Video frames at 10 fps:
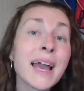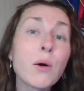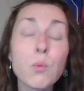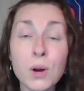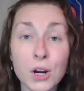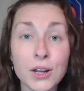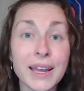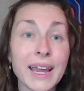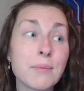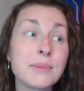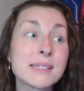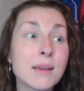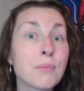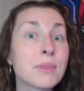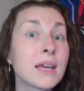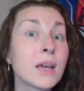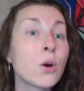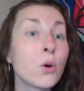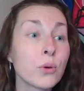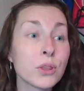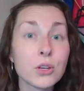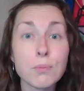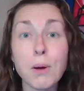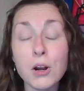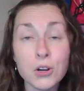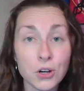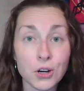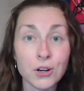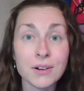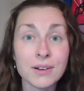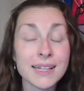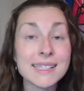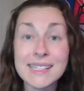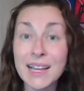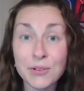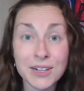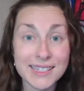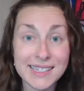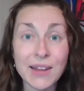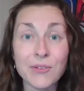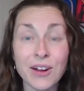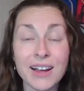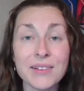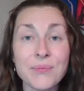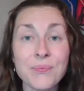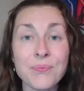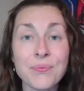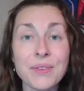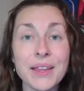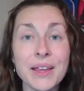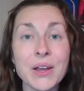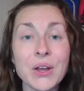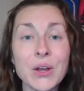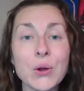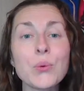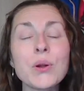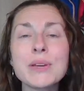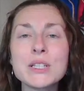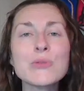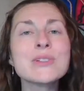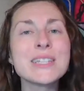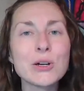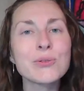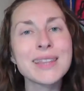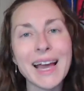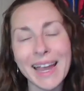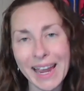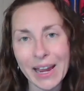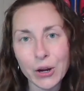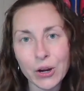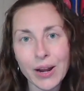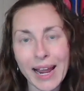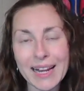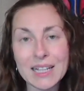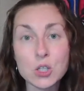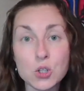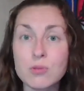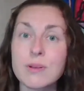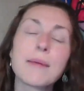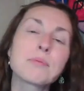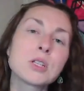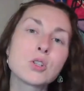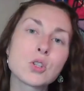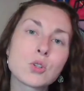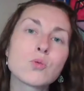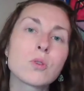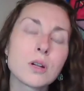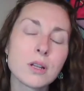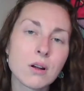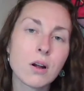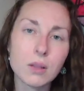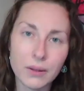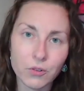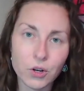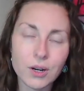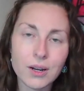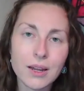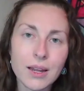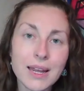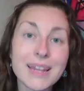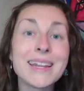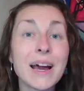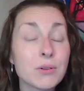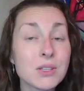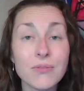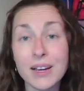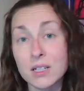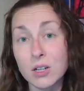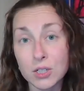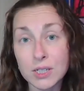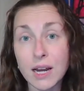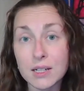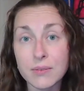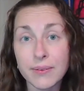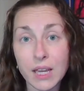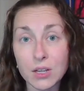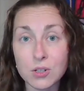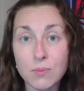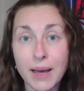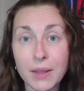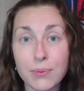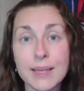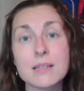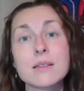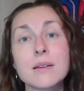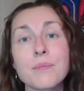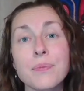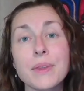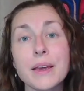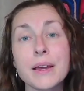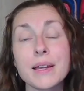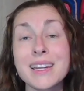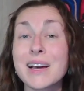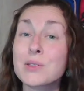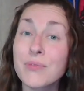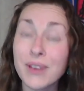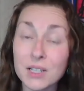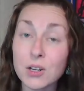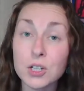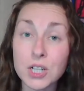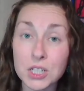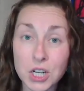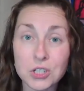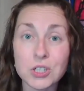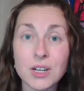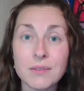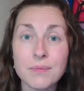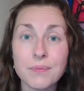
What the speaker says: at work, it can be something with your partner, etc., etc. When we don't deal with that anger and it's trapped and stored in our liver, now it's affecting our detoxification pathways. Now it's affecting our digestion.